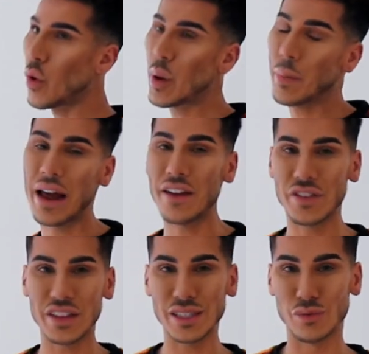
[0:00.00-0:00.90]
we plan
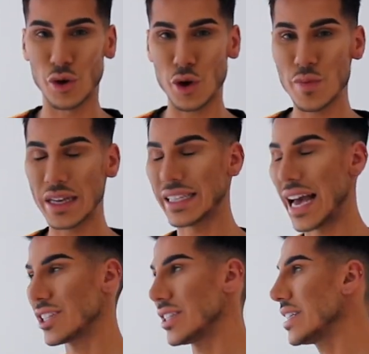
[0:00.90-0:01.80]
for this room is
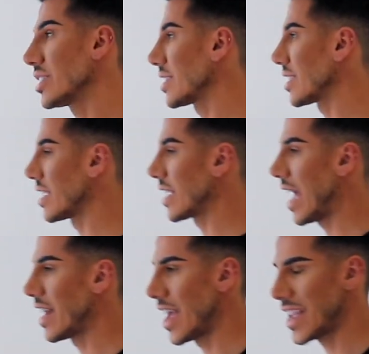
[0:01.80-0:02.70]
actually just to
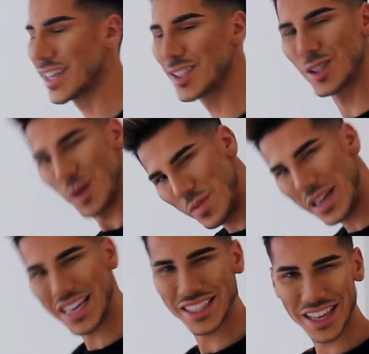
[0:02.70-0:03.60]
get like a super
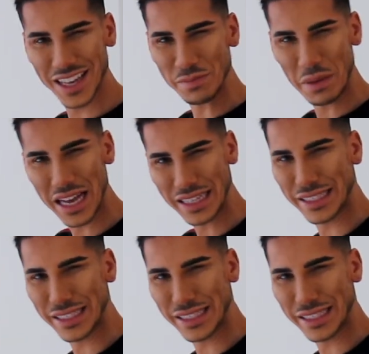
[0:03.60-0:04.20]
king size bed,